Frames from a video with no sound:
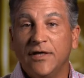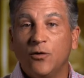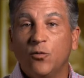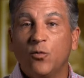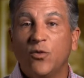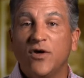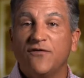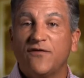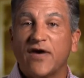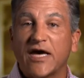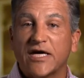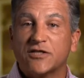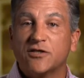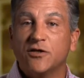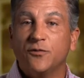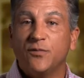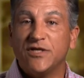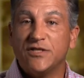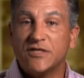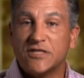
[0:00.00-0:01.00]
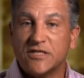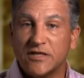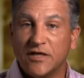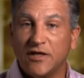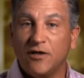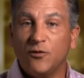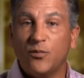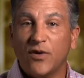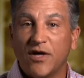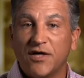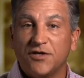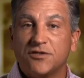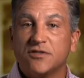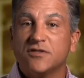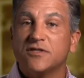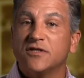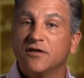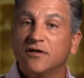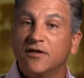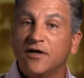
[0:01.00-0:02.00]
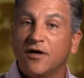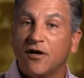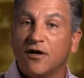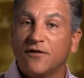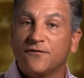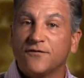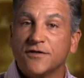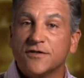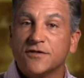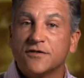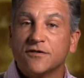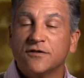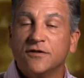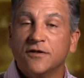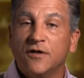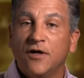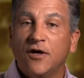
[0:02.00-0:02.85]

we have actually been seeing patients in the office